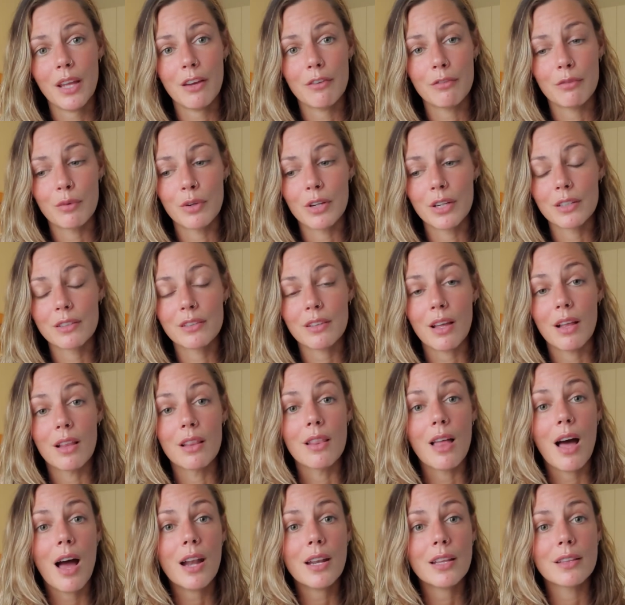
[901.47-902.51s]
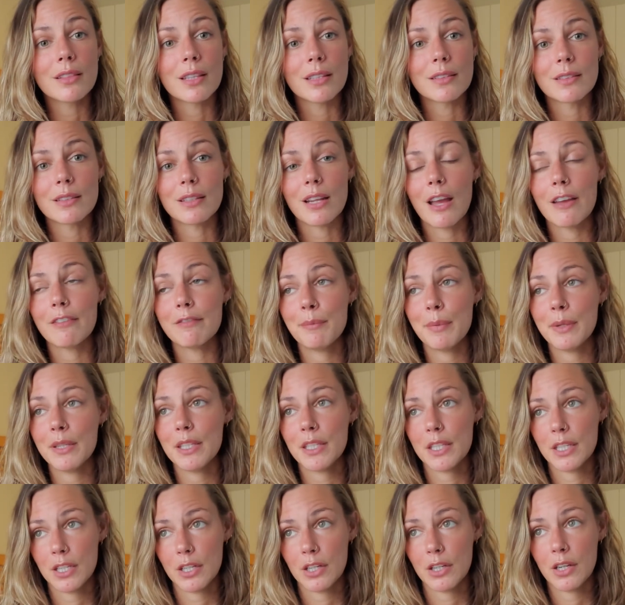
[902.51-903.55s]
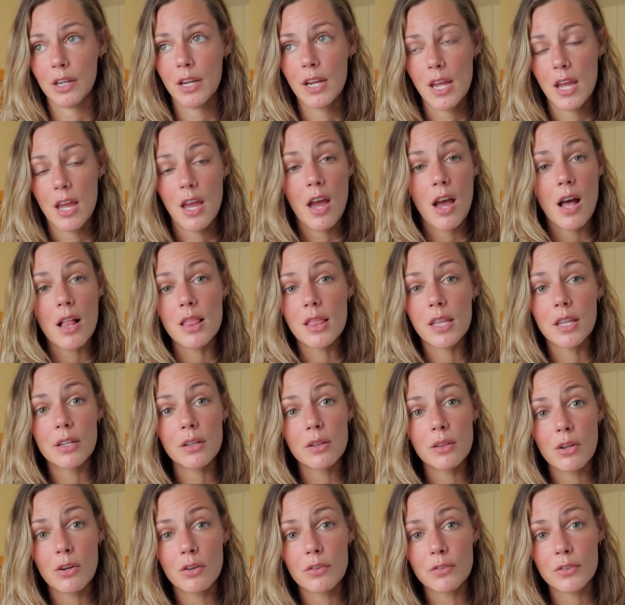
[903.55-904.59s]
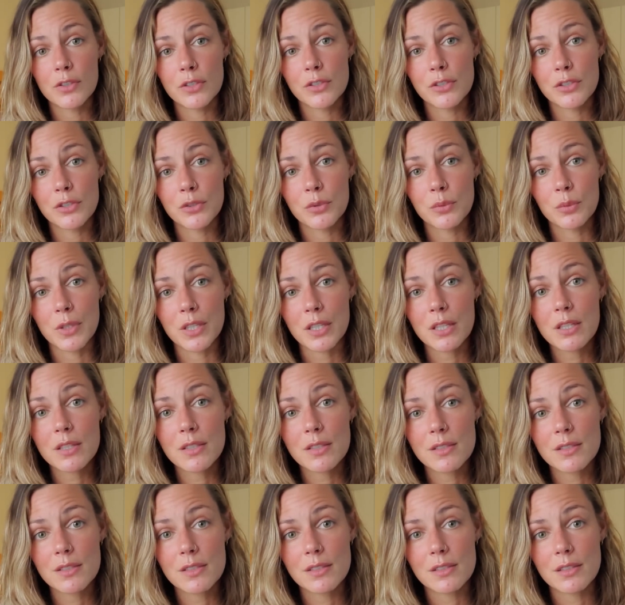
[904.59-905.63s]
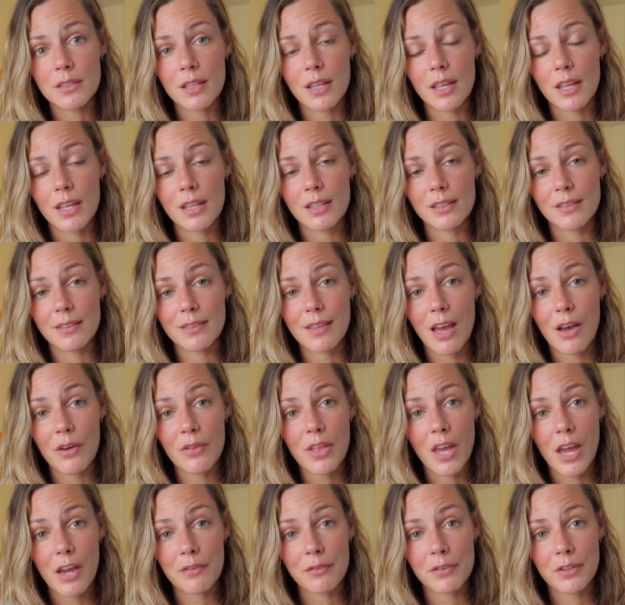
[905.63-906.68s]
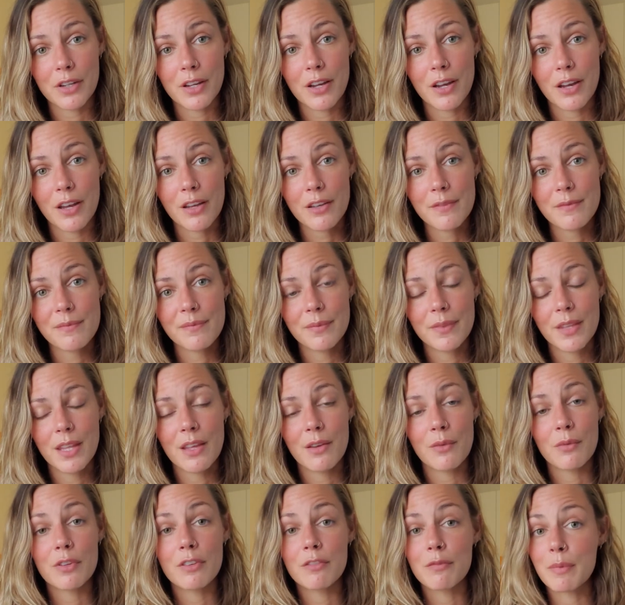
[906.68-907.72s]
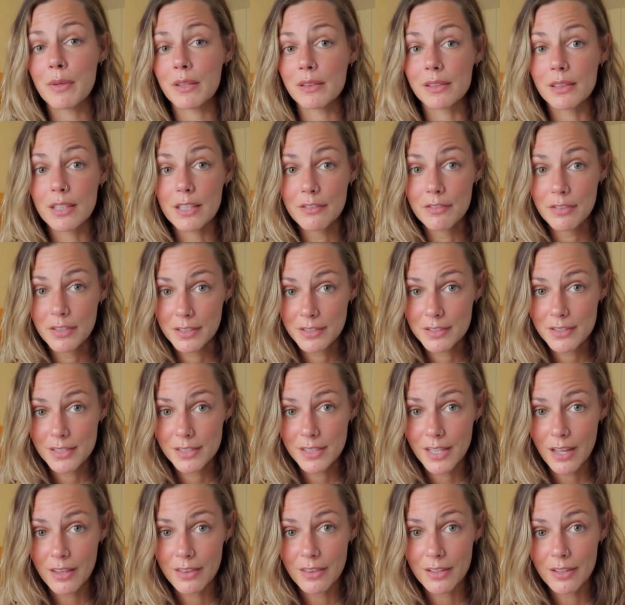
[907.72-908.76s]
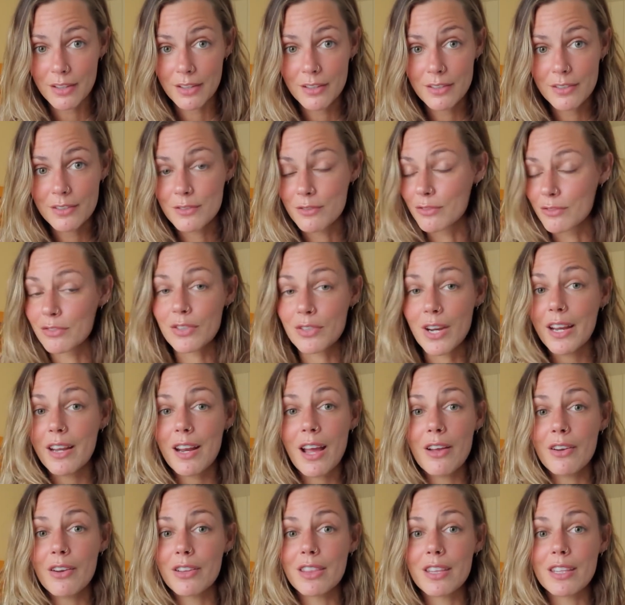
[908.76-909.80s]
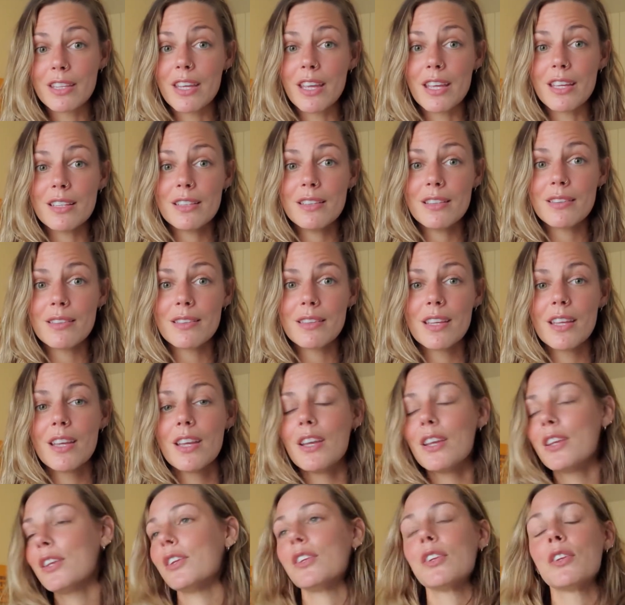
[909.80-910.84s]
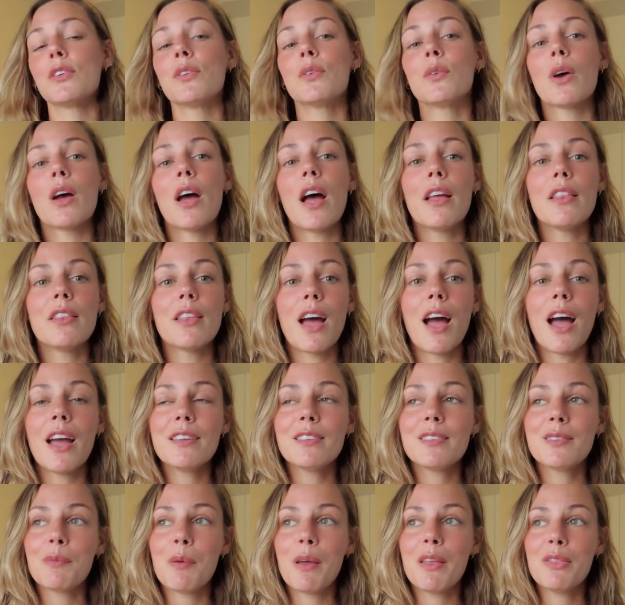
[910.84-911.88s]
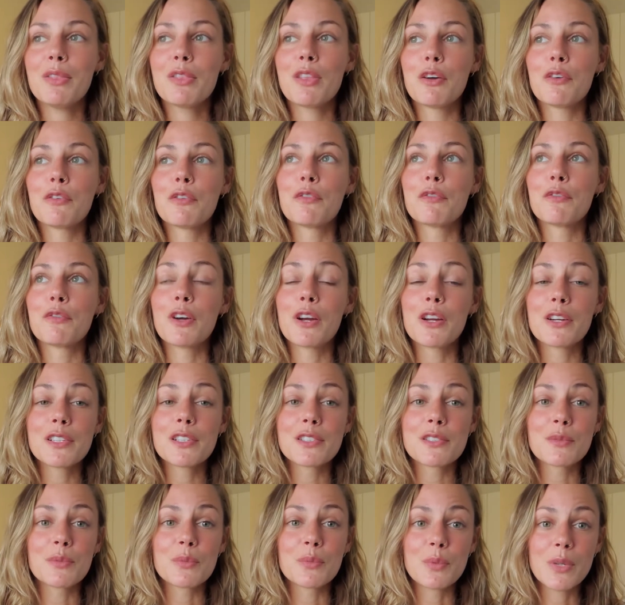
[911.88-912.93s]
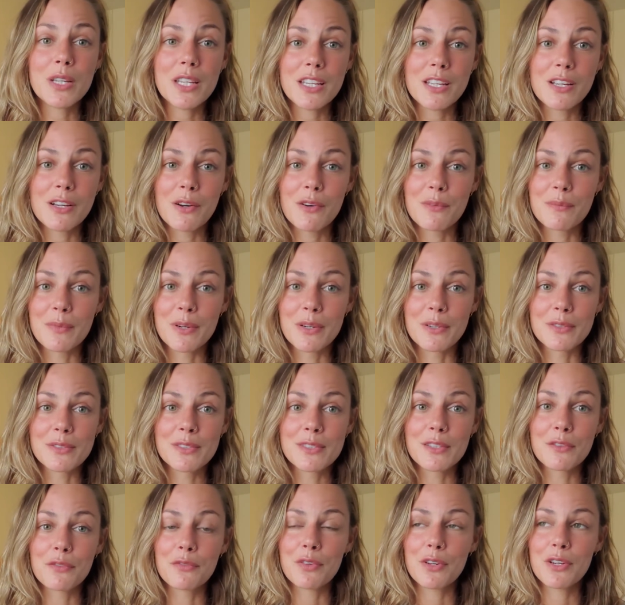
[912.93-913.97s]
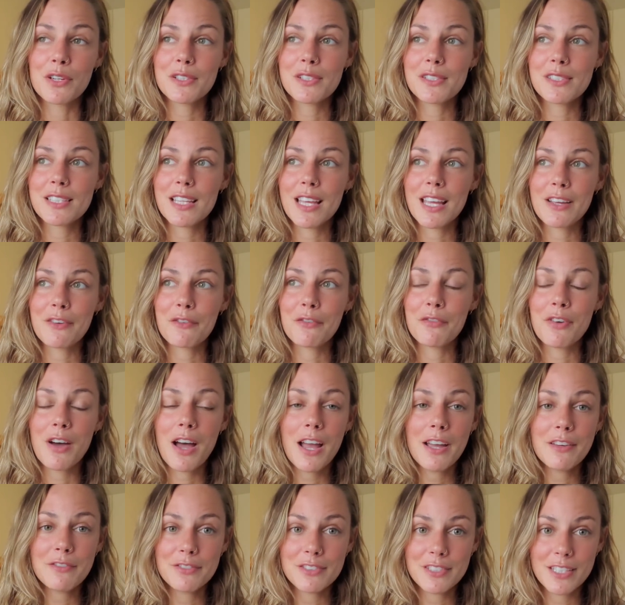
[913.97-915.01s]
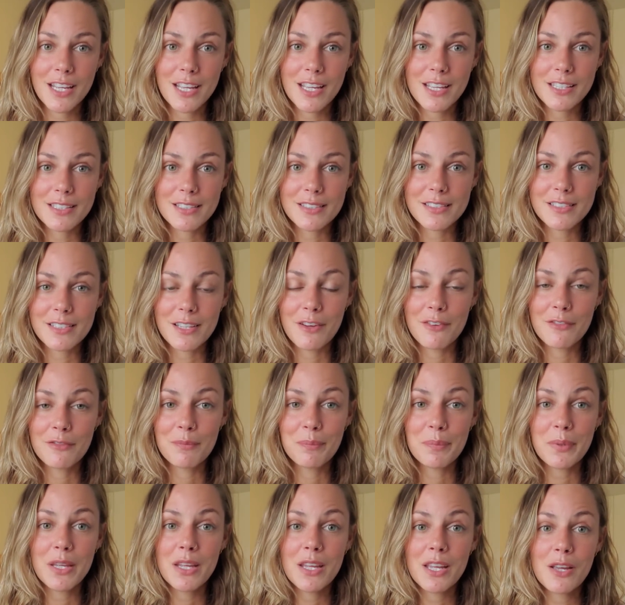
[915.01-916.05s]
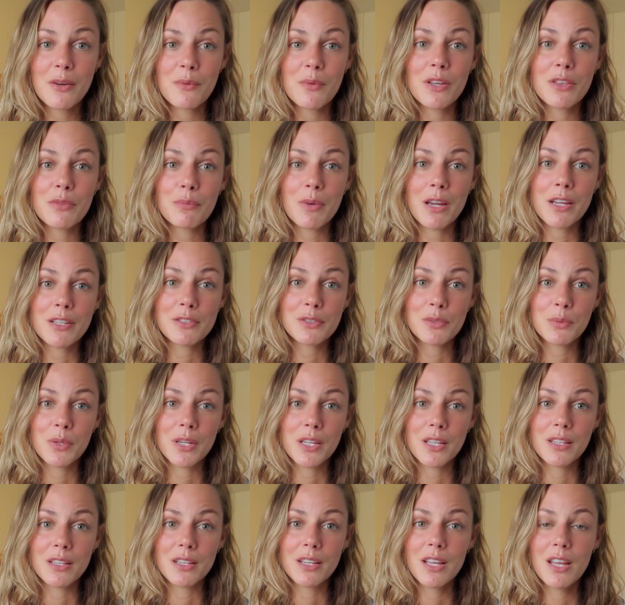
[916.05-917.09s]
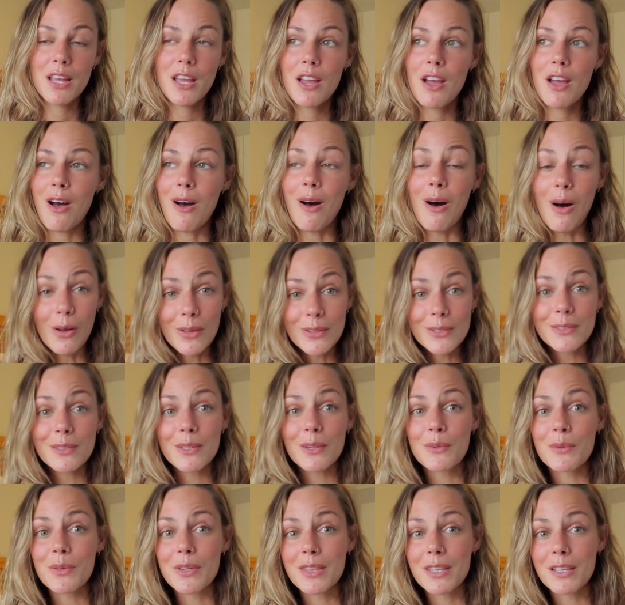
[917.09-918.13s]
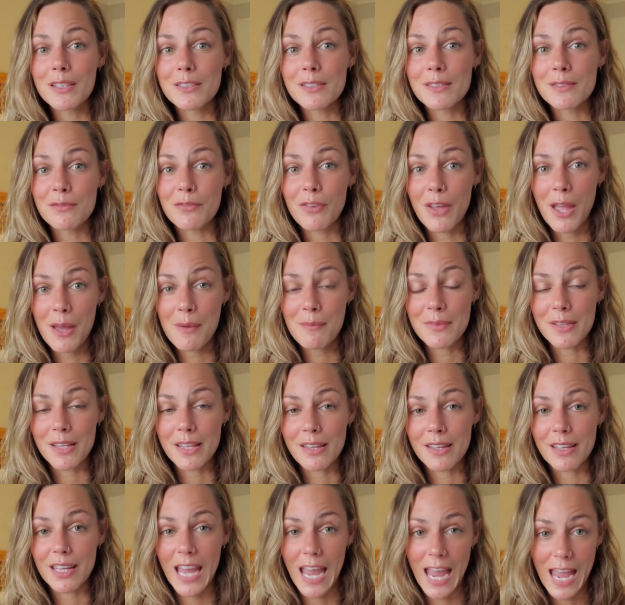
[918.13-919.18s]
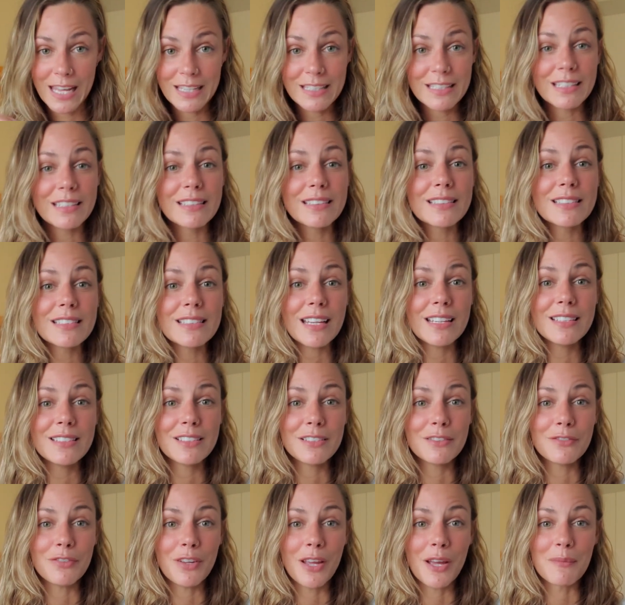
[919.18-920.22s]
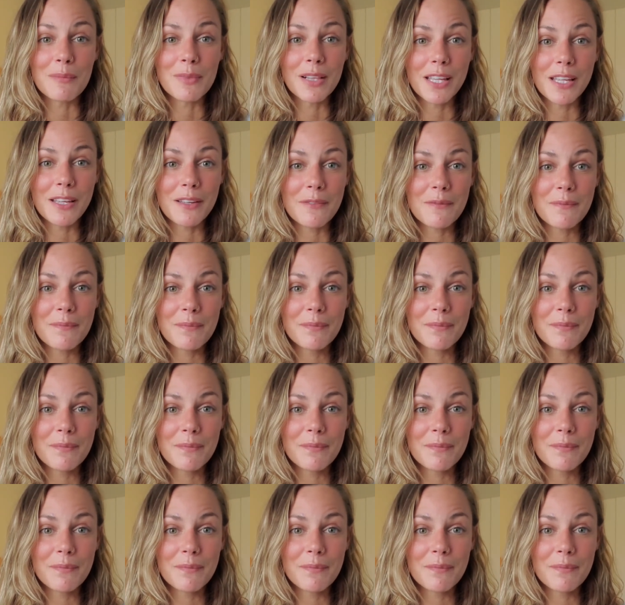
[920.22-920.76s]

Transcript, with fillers: have worked a lot at this, and I've been here a little over 2 weeks in South Africa. We've been living together right out of the gates. You know, I spent the first week almost, the first like 5 days of being with my twin, also with his family and extended family.